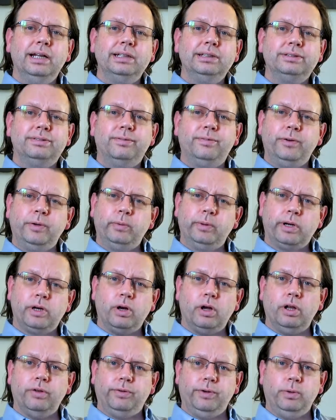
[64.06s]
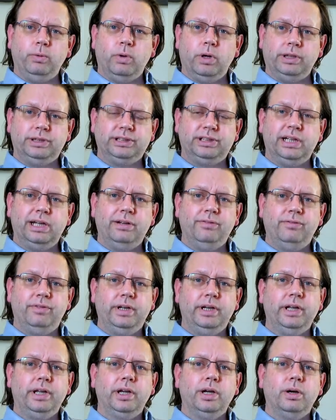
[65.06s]
if you recall, if you watched that
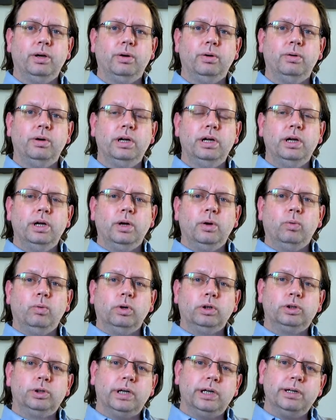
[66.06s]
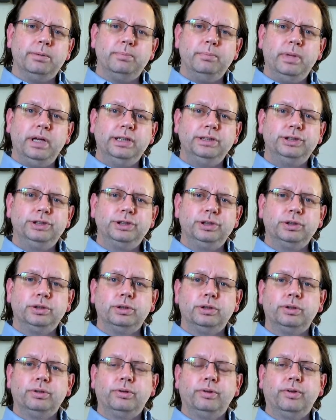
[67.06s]
video, we're trying to
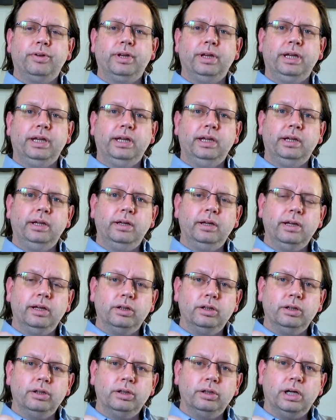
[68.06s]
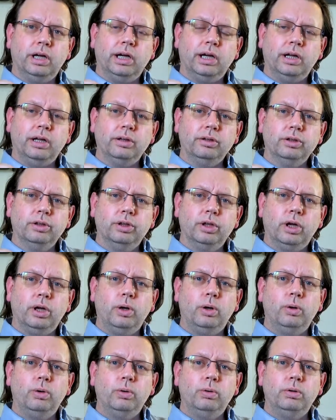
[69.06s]
measure the
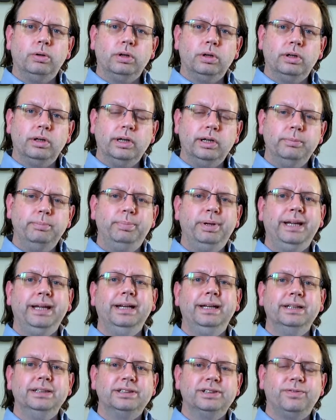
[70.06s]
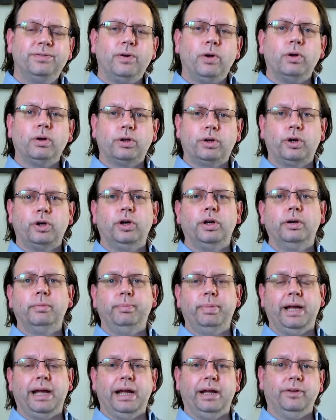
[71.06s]
low impedance fault
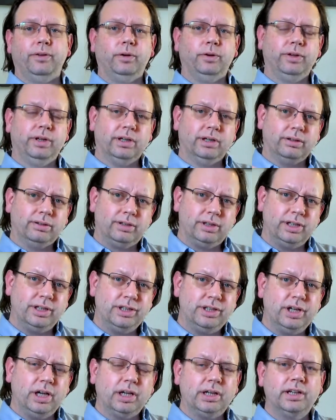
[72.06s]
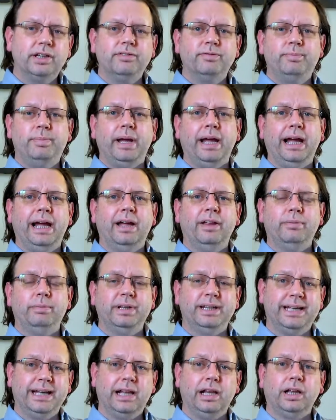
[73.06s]
current path, or the conductive path,
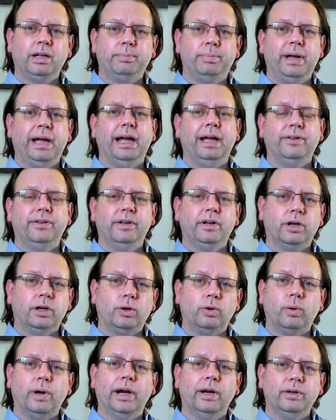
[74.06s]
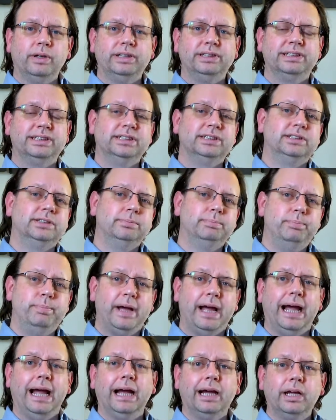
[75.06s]
metallic path in our grounding system
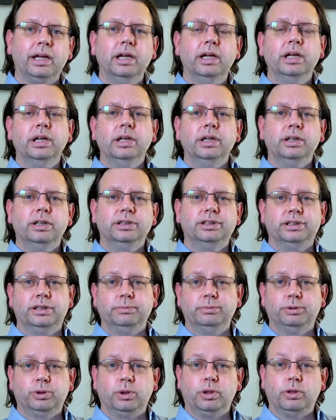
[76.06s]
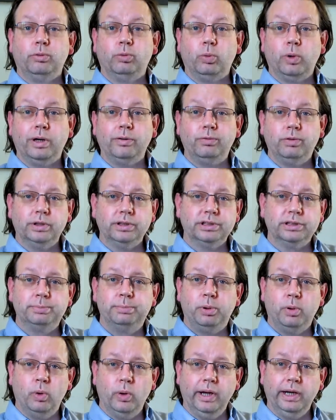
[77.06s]
back to some sort of reference
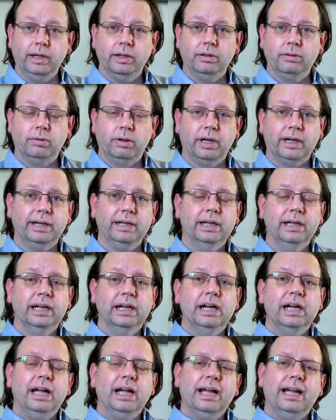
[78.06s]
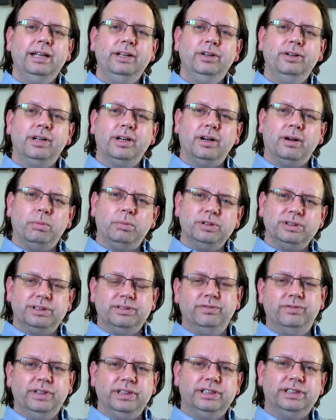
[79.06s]
point, right? And you can almost
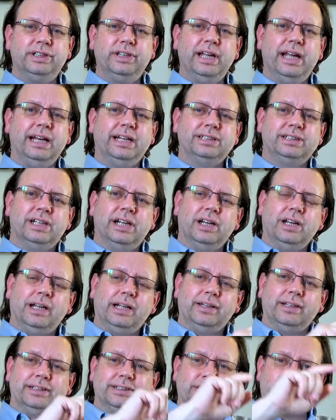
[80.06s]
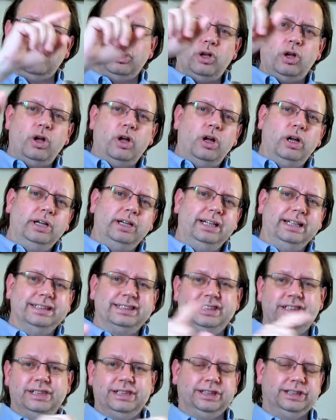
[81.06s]
envision that as kind of like this long
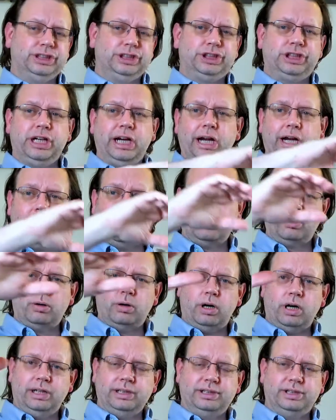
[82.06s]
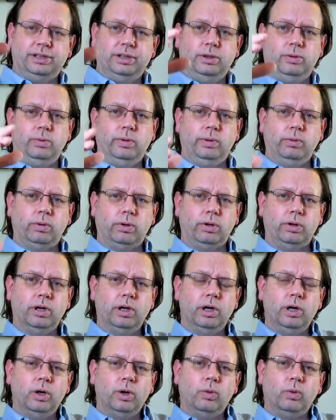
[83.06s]
distance check across, we were
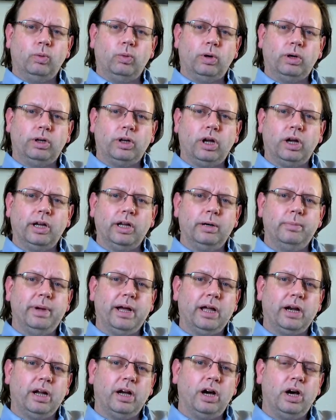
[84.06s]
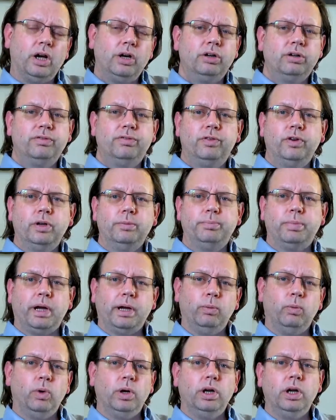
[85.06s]
talking about a 100-foot
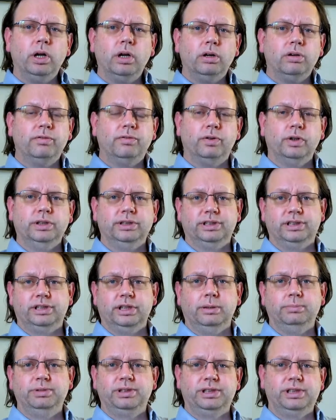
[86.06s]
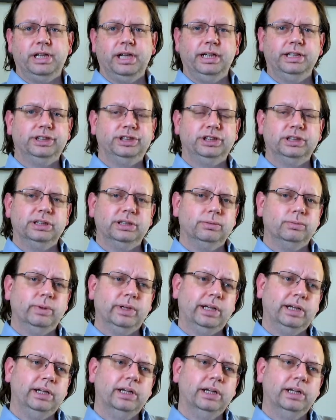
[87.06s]
by 100-foot substation, and